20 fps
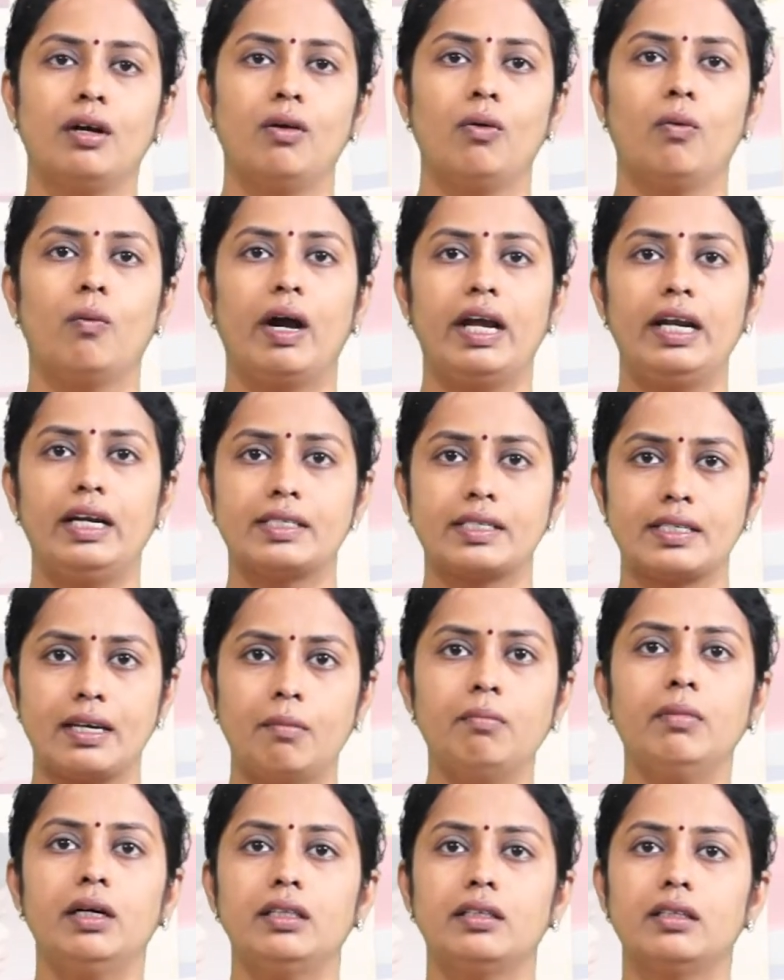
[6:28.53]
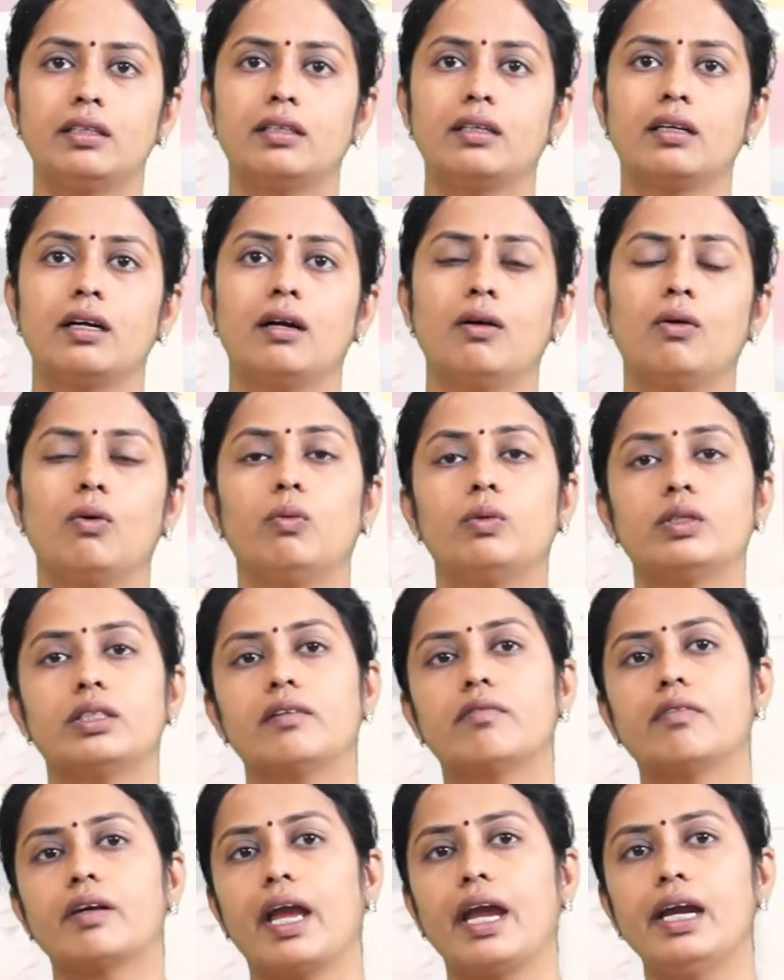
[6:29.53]
while some other, with
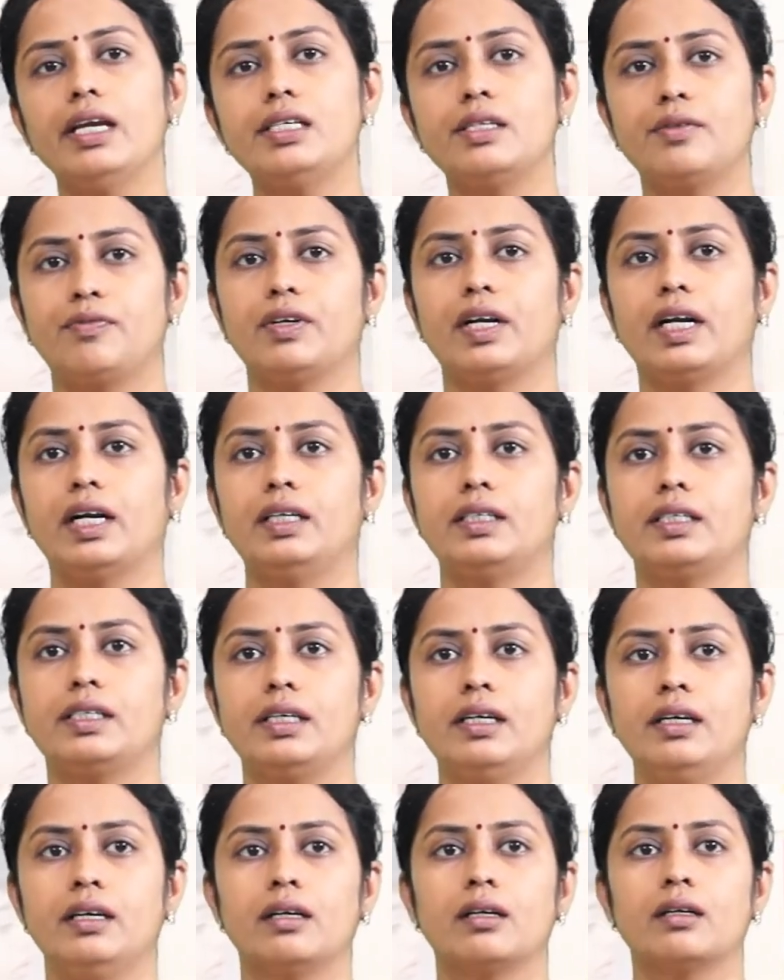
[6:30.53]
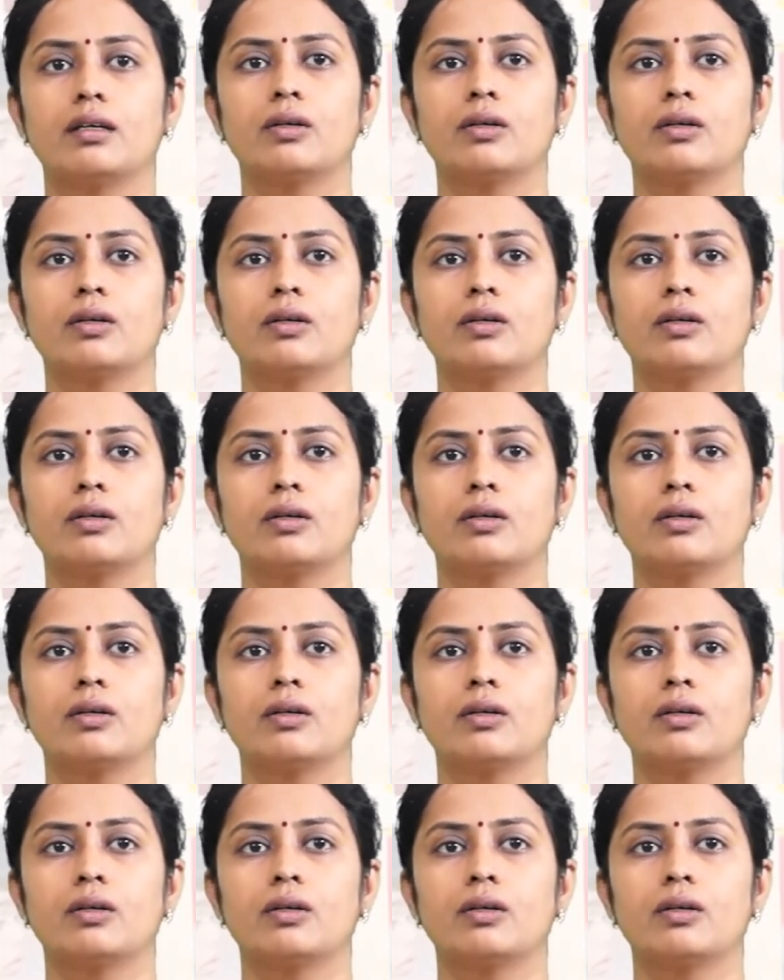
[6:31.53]
great difficulty,